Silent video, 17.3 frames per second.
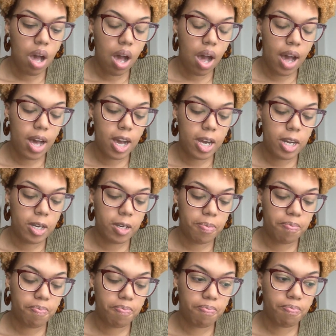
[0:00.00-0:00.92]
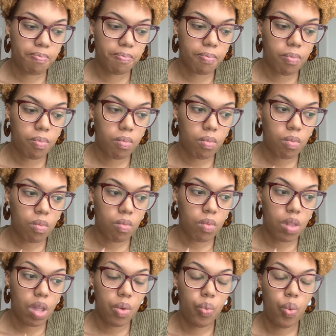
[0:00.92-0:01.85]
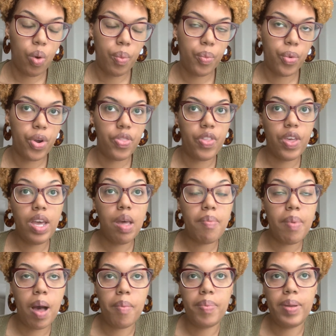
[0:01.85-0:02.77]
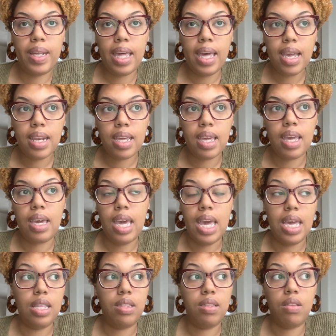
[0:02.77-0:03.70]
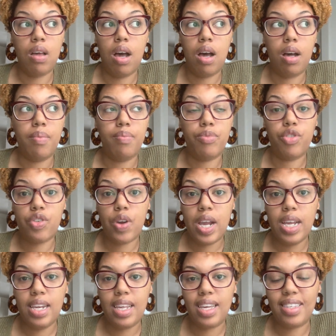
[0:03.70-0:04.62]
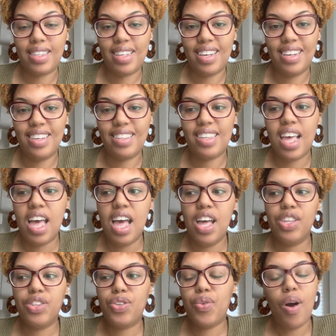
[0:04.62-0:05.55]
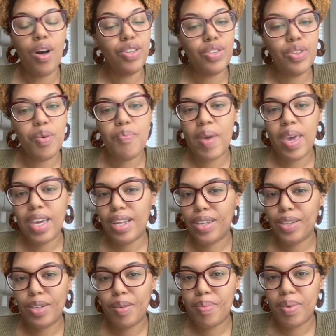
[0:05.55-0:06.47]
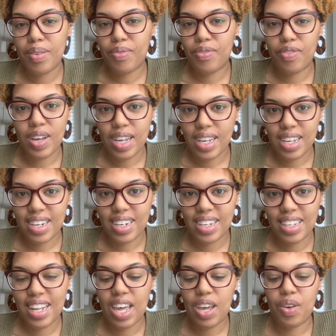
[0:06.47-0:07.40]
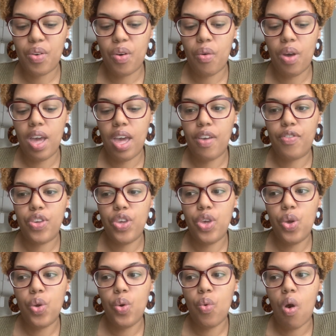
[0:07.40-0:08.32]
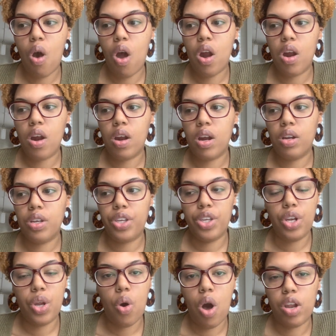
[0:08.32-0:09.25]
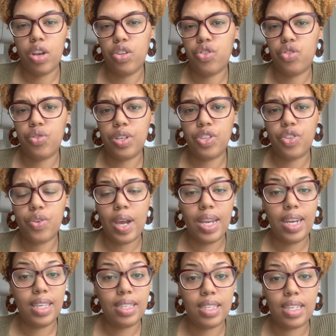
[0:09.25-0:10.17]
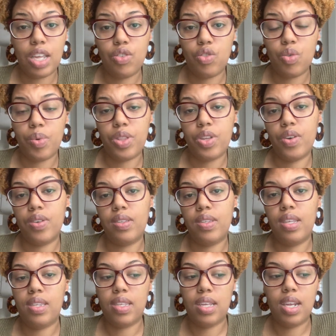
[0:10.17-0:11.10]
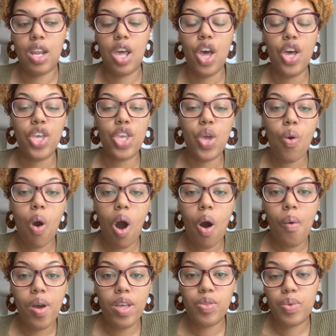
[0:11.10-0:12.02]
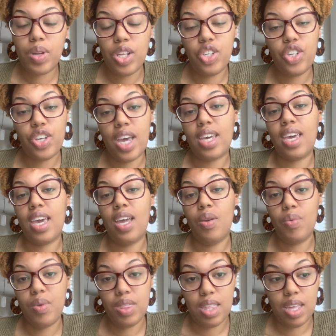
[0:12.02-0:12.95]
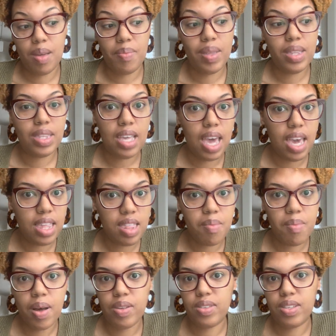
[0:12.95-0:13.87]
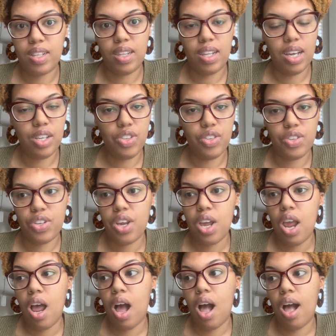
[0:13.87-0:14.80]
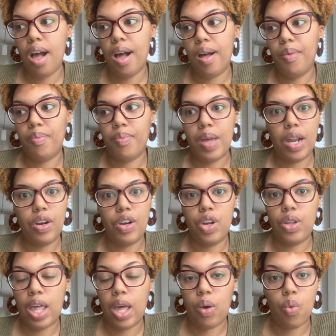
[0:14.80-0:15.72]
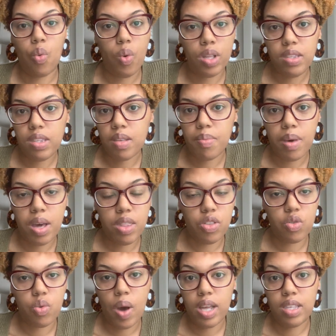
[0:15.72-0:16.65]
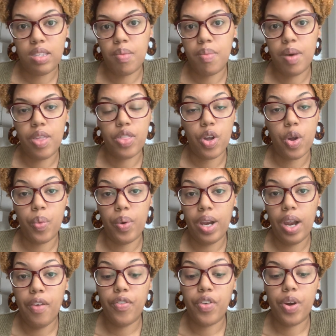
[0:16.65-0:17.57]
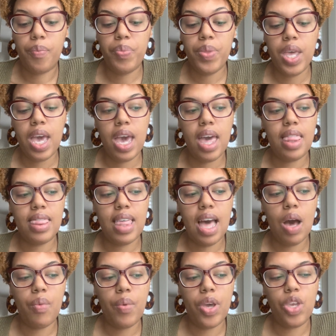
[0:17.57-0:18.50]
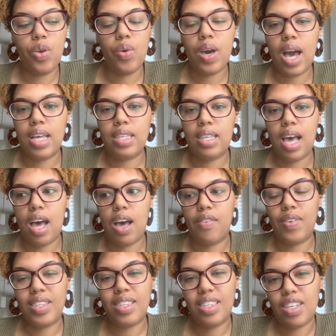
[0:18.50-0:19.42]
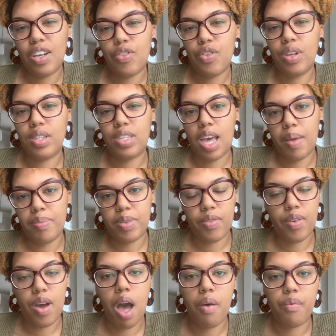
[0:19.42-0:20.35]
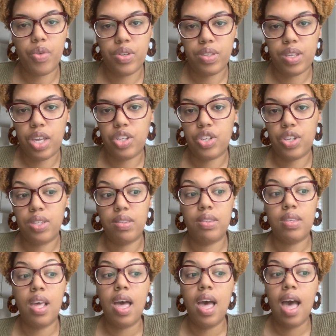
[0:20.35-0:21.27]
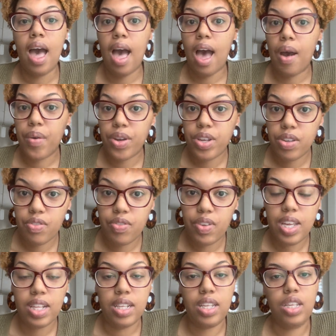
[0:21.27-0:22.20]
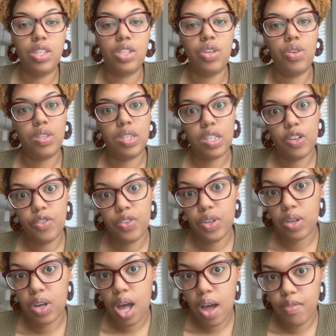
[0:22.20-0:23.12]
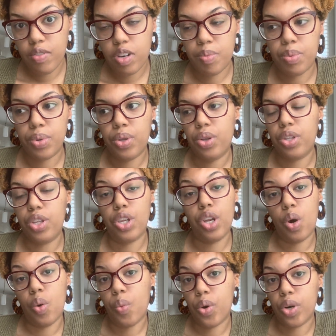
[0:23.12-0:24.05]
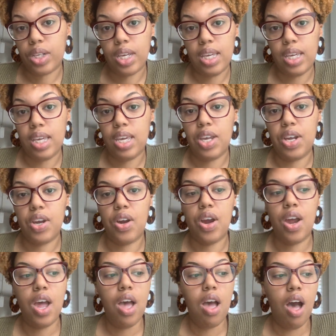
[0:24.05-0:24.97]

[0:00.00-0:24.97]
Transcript: One more thing about planning and trainings is to also make it a little bit fun. Like if you are, on a strict training schedule with your assistant, you always want to check in with them, take them out to lunch. I don't know, like once a month, twice a month, or whatever. And that way you guys have different types of conversations. How are you feeling? Do you still feel comfortable, working here?